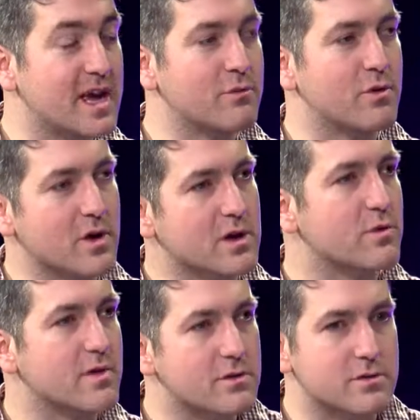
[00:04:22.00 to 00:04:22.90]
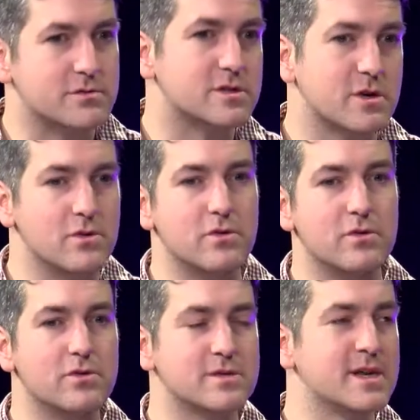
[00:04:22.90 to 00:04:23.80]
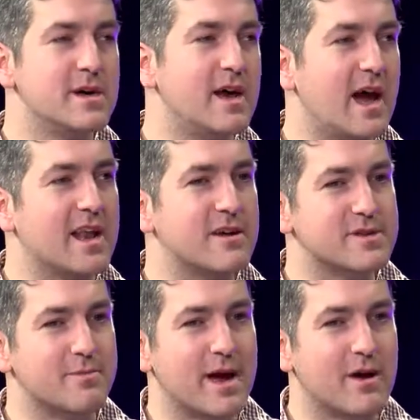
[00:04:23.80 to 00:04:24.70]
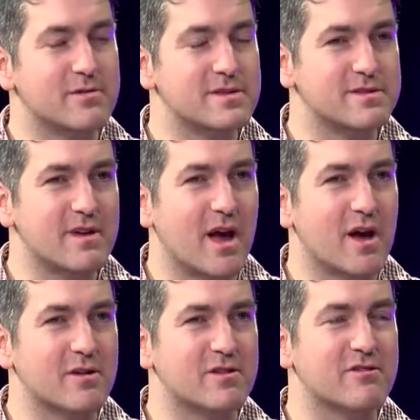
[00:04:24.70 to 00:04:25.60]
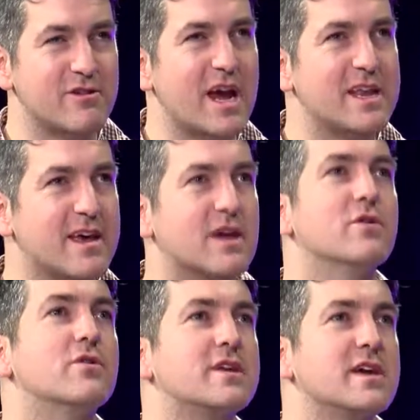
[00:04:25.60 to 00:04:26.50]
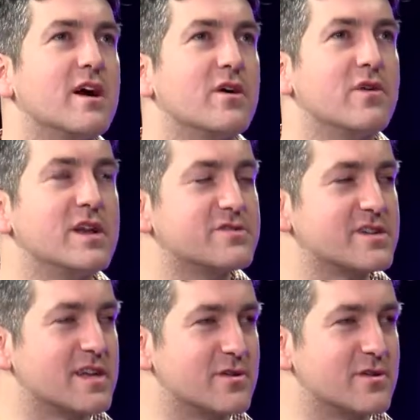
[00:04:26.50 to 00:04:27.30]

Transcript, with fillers: and we were working with local schools and it was about uh, creating audio, interesting